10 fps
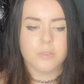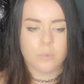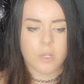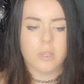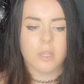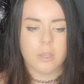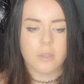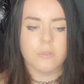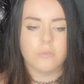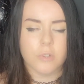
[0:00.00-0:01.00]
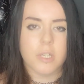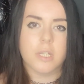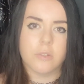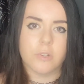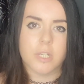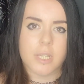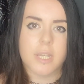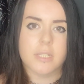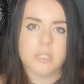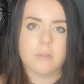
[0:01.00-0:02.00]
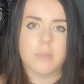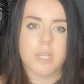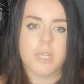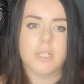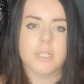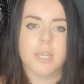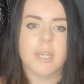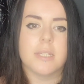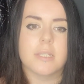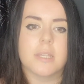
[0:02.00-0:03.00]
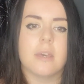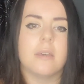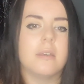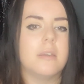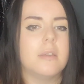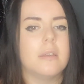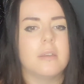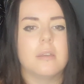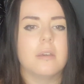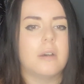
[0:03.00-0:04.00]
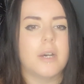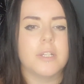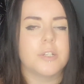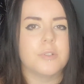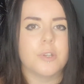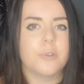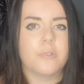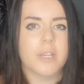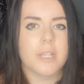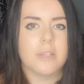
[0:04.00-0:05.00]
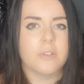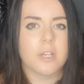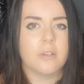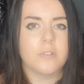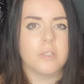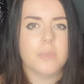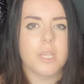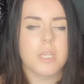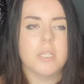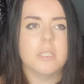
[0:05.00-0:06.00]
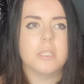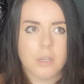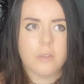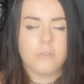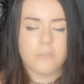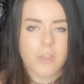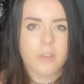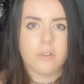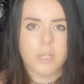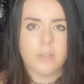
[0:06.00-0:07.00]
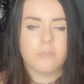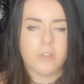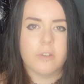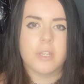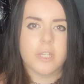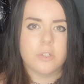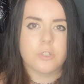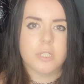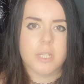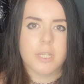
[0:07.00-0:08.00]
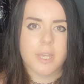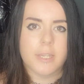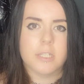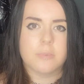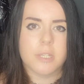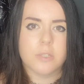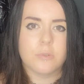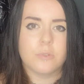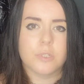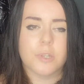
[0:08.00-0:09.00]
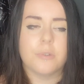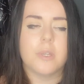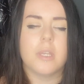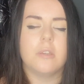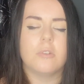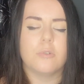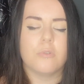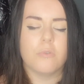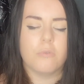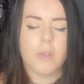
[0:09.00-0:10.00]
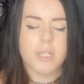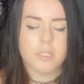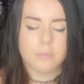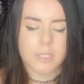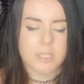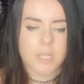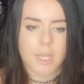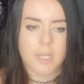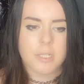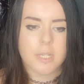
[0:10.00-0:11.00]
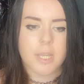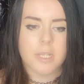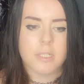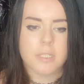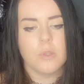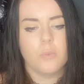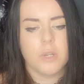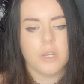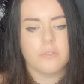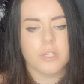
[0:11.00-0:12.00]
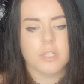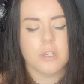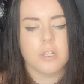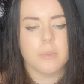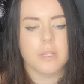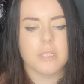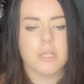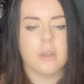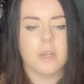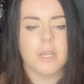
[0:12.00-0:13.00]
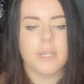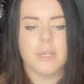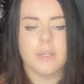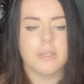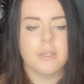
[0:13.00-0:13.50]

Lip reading: one that really, really gets to me, and it's a case that I don't know if I can ever cover. It is a very, very interesting case, but it's also incredibly sad. And when I first heard about it, I